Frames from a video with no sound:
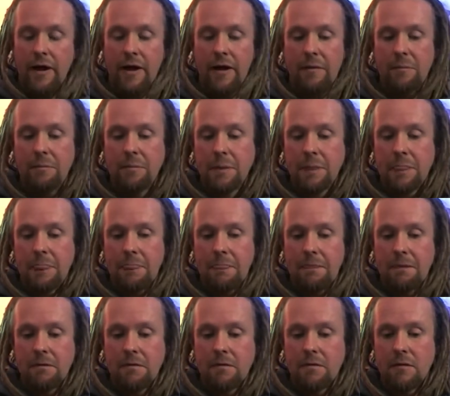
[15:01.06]

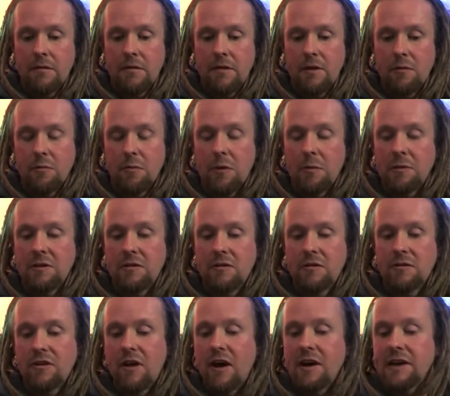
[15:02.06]
they were
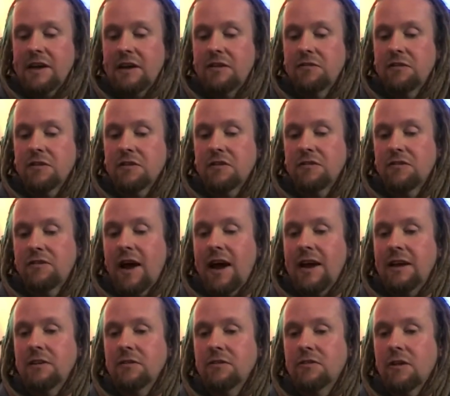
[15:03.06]
probably targeted for
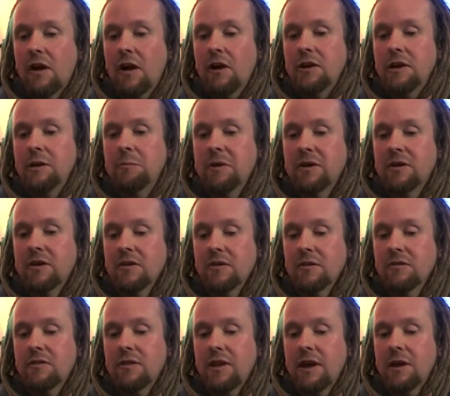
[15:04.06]
surveillance only
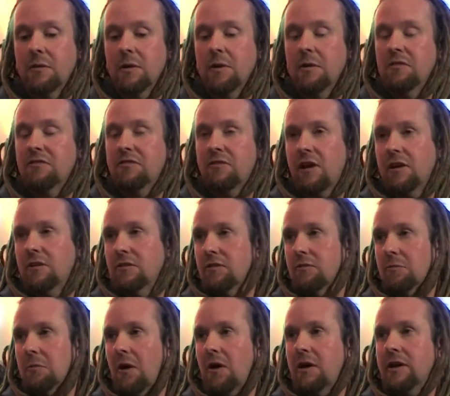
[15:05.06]
because they were
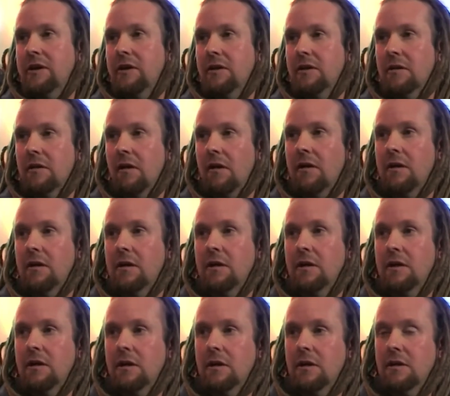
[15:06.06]
friends of mine.
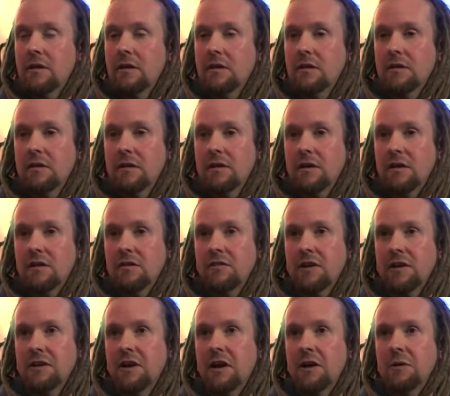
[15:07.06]
Right. Okay. Uh,
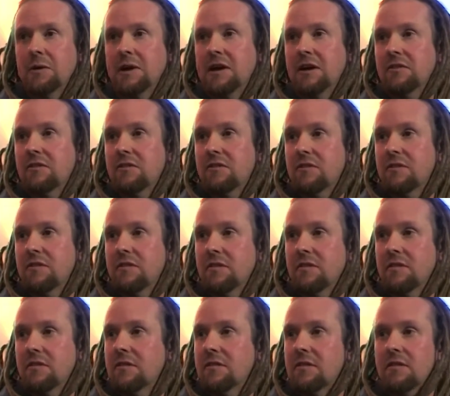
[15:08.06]
I've had no one else.
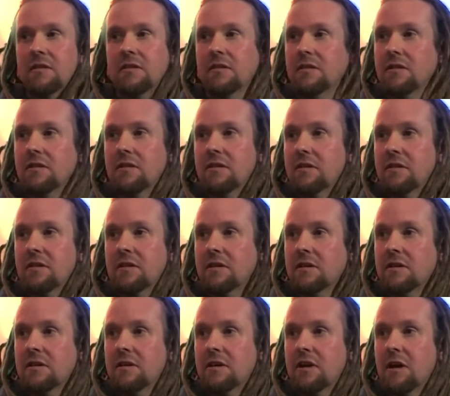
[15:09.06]
Yeah
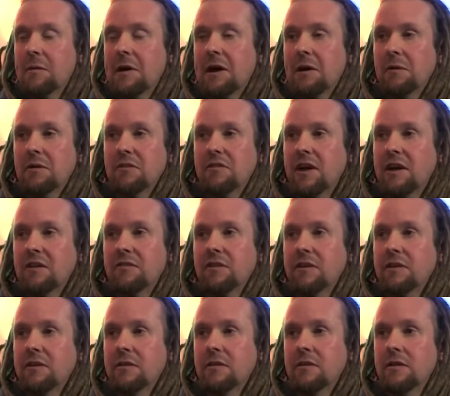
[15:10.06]
come do you, out with
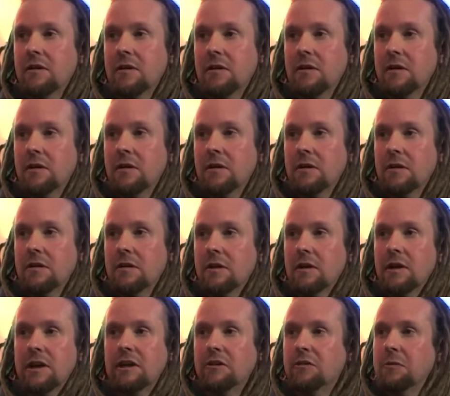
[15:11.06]
anything. Do you
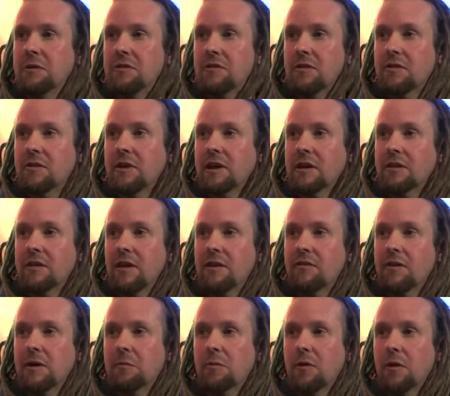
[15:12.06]
associate any of this?
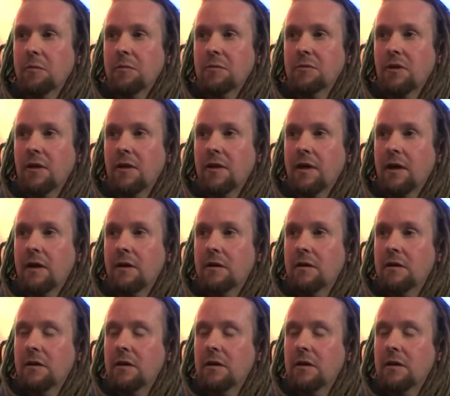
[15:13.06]
Think they've had problems like that.